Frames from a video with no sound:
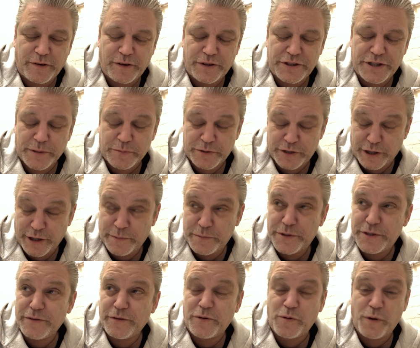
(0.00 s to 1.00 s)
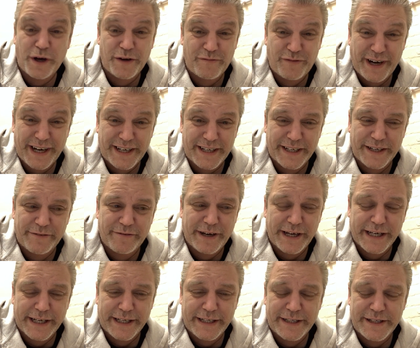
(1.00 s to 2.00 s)
sometimes, quite regularly
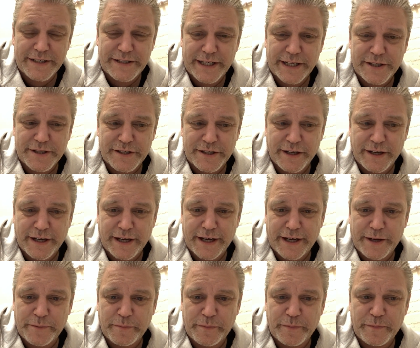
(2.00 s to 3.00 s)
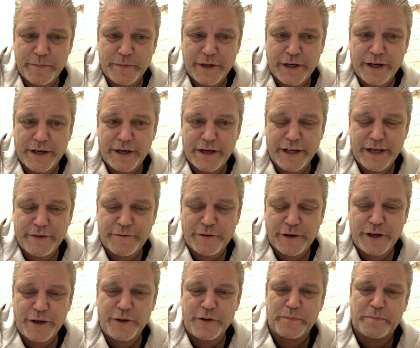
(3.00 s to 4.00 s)
really, in the sense that if
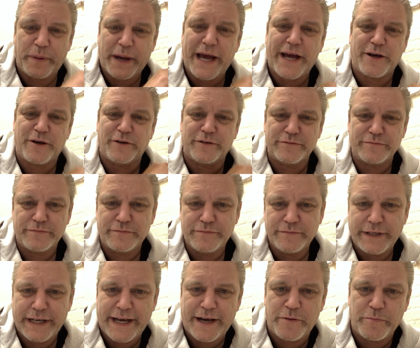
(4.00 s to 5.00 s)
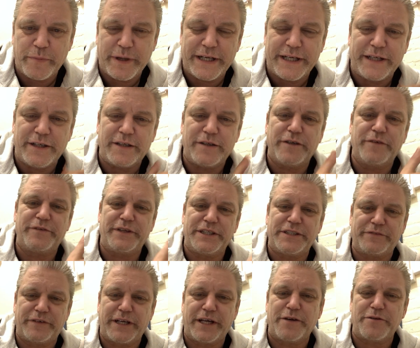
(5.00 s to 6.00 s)
I look back on how many of
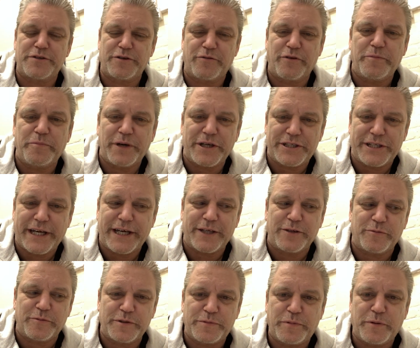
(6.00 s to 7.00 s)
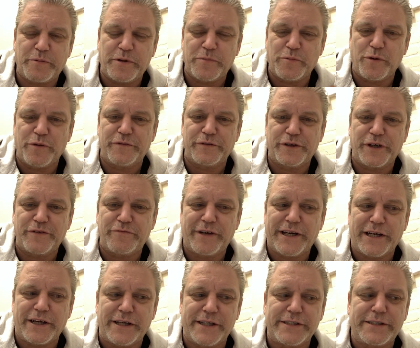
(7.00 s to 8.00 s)
these videos are on my channel, it's probably more than I'd
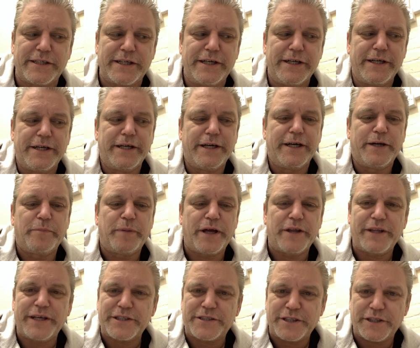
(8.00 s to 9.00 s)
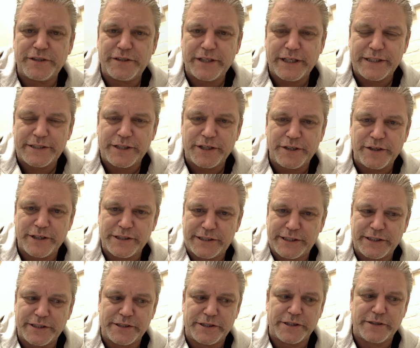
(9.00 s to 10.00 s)
realise. But I think it's a nice
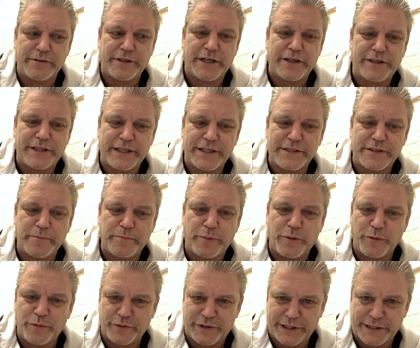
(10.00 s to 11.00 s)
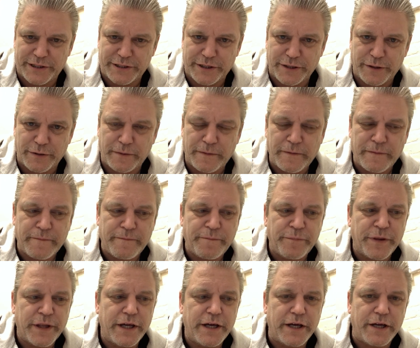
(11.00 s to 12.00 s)
thing to do, and I think it's an important thing to do.
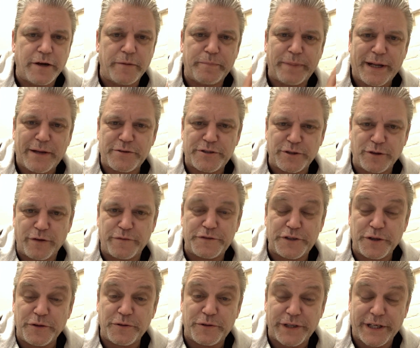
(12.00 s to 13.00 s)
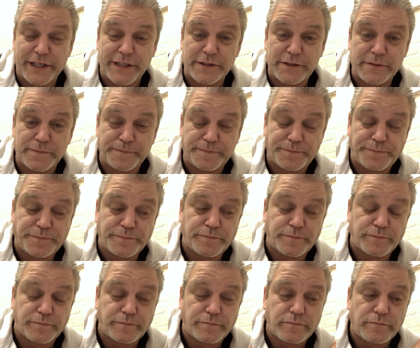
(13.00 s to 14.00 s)
And I'm bouncing off two things.
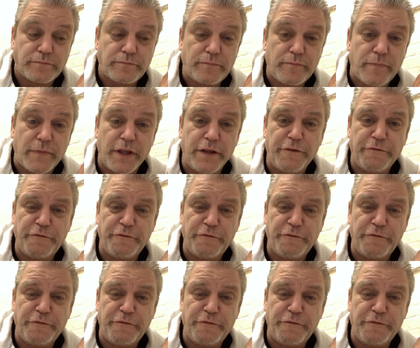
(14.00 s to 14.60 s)
The